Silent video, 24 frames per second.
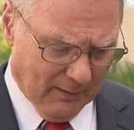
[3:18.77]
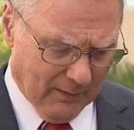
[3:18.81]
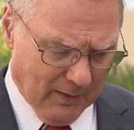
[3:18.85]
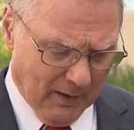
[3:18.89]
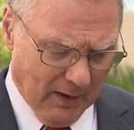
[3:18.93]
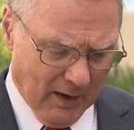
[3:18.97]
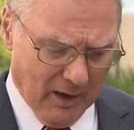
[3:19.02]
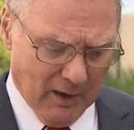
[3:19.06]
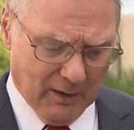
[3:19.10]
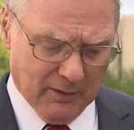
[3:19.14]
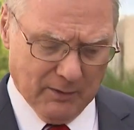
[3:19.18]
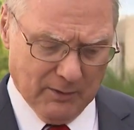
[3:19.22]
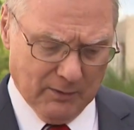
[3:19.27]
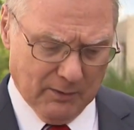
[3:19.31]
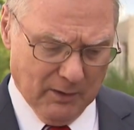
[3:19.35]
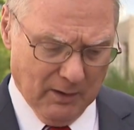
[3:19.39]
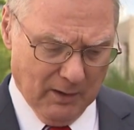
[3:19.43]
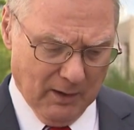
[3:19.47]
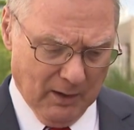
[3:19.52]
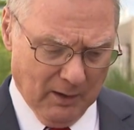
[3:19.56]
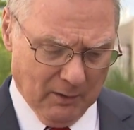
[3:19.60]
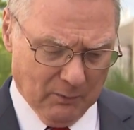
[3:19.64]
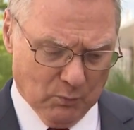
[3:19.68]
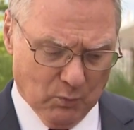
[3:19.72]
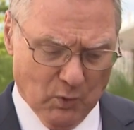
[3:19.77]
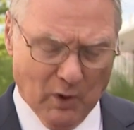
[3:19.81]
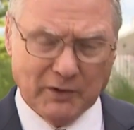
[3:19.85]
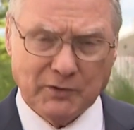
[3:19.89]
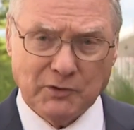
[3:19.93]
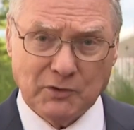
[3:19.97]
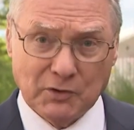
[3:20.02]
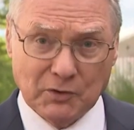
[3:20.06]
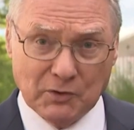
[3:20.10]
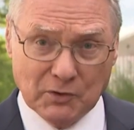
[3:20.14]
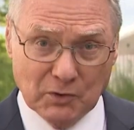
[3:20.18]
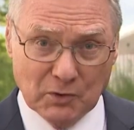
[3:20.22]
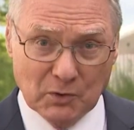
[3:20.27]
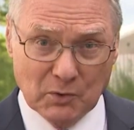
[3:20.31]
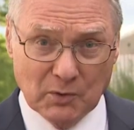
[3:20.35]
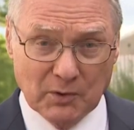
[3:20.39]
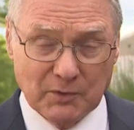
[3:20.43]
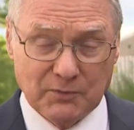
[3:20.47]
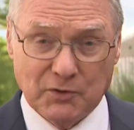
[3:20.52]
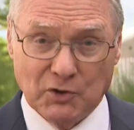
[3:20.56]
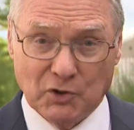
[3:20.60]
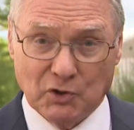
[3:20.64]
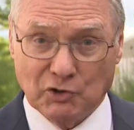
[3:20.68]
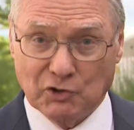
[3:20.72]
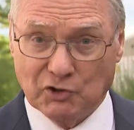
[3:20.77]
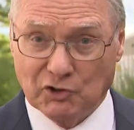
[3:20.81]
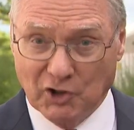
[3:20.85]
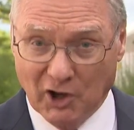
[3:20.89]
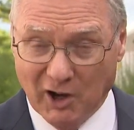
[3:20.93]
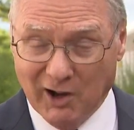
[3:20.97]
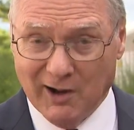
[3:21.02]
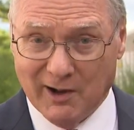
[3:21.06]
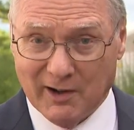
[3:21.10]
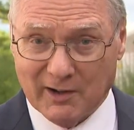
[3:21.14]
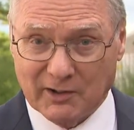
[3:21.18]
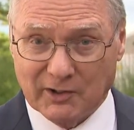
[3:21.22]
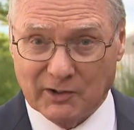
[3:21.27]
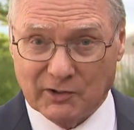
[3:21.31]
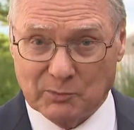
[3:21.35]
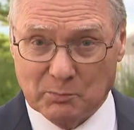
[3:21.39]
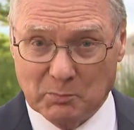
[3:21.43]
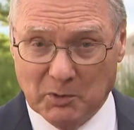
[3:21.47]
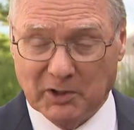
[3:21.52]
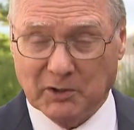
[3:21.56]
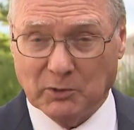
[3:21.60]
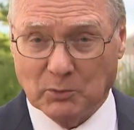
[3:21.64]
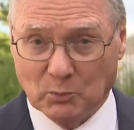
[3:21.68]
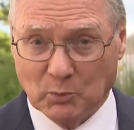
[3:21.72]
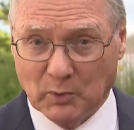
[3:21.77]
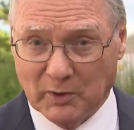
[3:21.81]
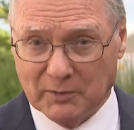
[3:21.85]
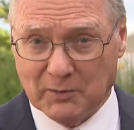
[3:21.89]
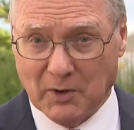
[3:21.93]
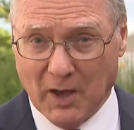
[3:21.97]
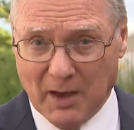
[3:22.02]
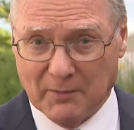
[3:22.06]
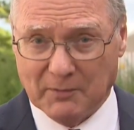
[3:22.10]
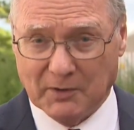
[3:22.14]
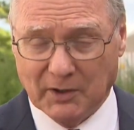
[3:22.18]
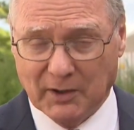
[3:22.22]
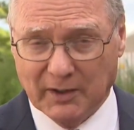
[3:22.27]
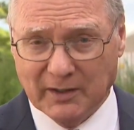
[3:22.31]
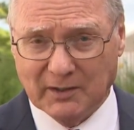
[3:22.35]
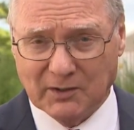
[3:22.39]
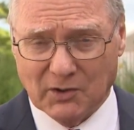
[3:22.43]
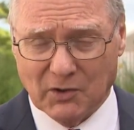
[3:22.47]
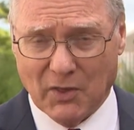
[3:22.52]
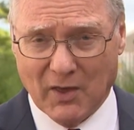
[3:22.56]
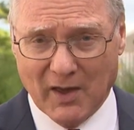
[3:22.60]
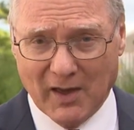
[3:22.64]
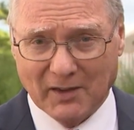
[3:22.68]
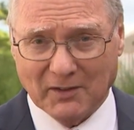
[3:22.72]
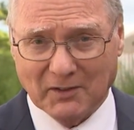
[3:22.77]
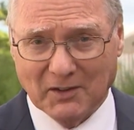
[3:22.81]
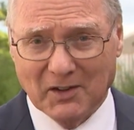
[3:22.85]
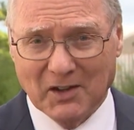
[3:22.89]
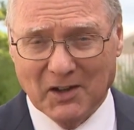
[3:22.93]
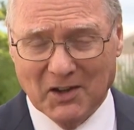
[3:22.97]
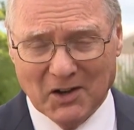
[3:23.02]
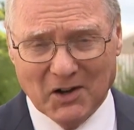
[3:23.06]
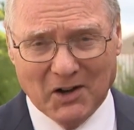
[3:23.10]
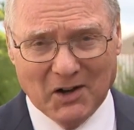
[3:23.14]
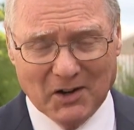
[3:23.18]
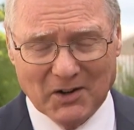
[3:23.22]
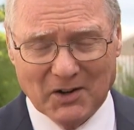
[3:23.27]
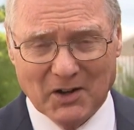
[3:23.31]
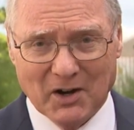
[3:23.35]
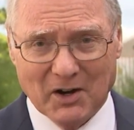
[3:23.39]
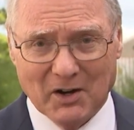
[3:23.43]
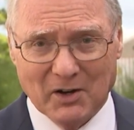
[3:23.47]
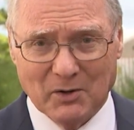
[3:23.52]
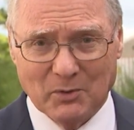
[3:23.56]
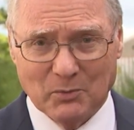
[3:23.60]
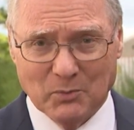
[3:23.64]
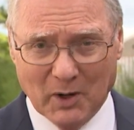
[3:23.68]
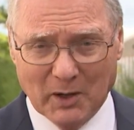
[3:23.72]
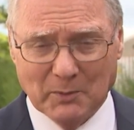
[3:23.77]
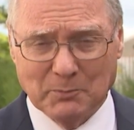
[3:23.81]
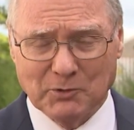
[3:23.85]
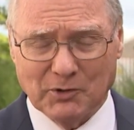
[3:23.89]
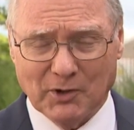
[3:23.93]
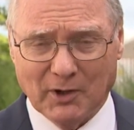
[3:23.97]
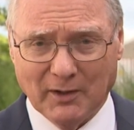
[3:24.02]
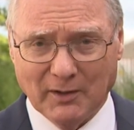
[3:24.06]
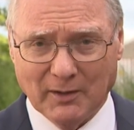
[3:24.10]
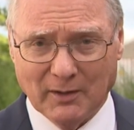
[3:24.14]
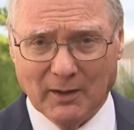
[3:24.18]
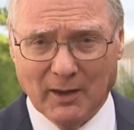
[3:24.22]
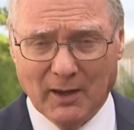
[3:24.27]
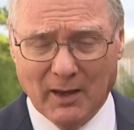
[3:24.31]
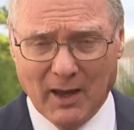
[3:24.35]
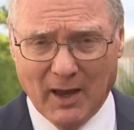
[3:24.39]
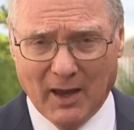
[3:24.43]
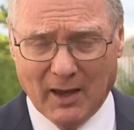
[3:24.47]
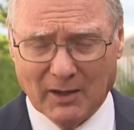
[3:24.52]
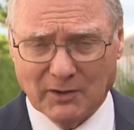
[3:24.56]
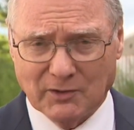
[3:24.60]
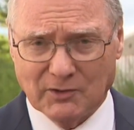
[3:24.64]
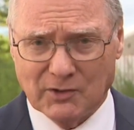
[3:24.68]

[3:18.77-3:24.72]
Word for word: and and what to do if your dog is bitten. We have a link to that on our website at